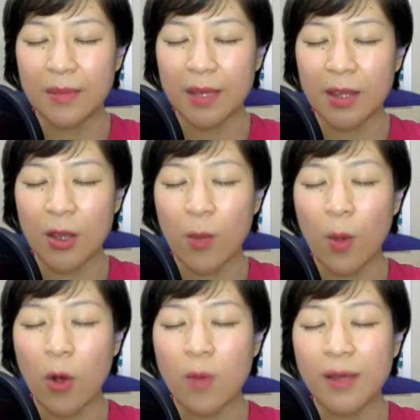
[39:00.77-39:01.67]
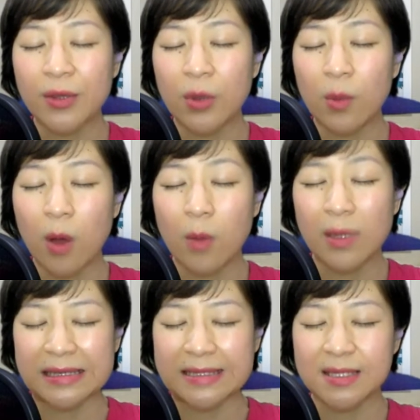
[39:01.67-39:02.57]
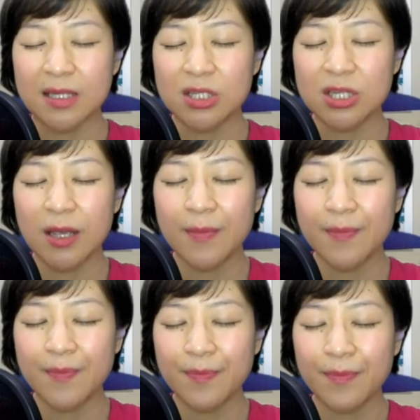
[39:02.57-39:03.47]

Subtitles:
in your moment-to-moment decision,